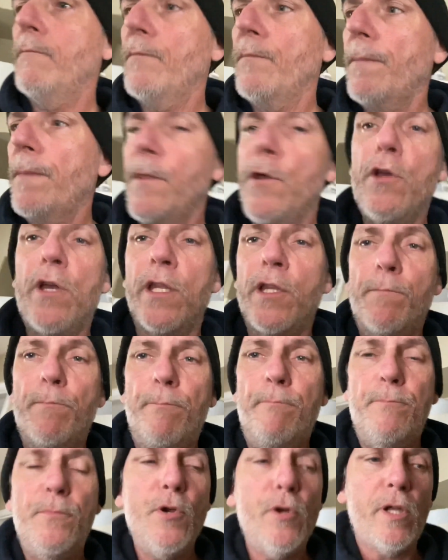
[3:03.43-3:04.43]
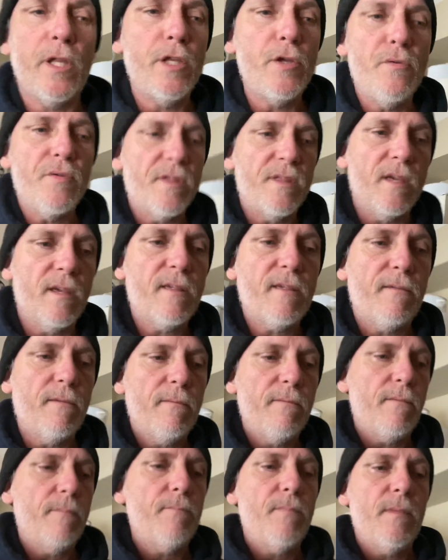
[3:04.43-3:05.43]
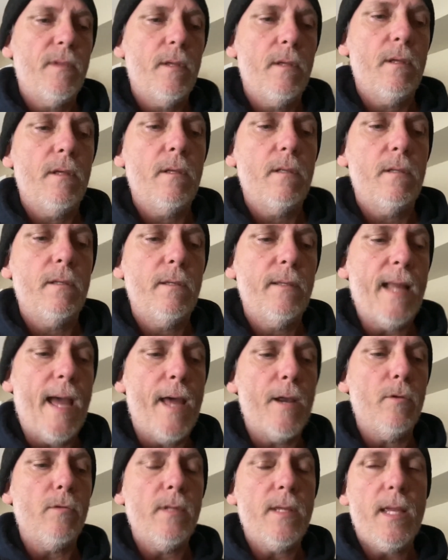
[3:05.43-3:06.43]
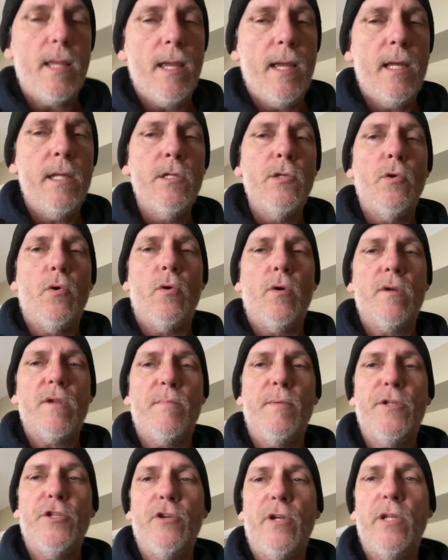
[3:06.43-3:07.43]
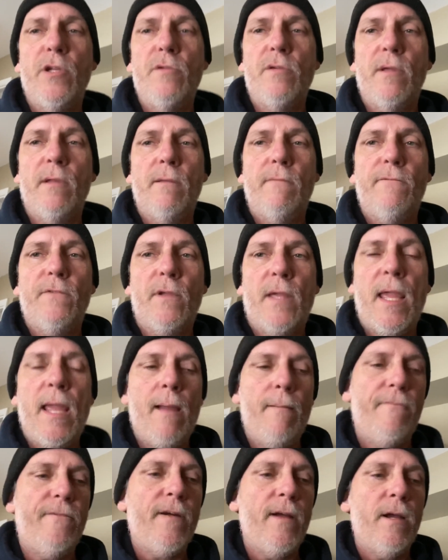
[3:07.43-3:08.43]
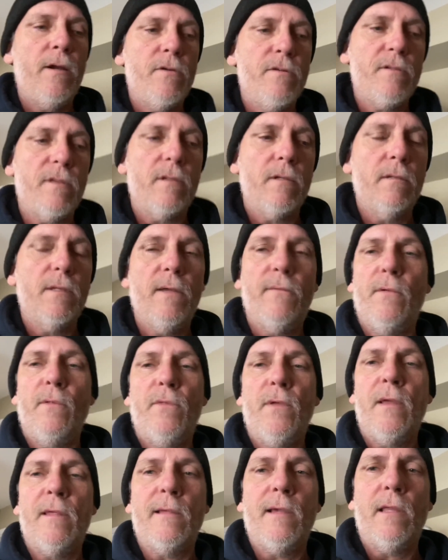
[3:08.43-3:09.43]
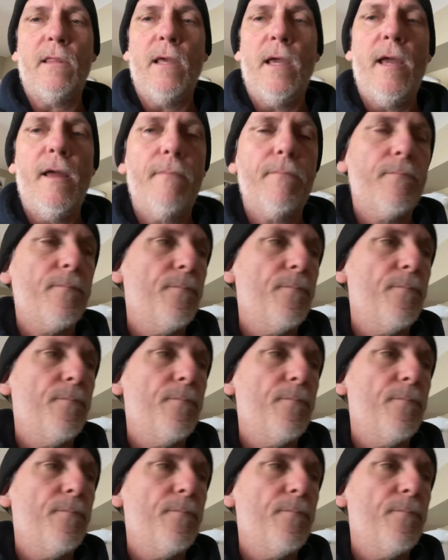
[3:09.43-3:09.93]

you can you can use this not only indoors but you can use it for campfires and different things like that.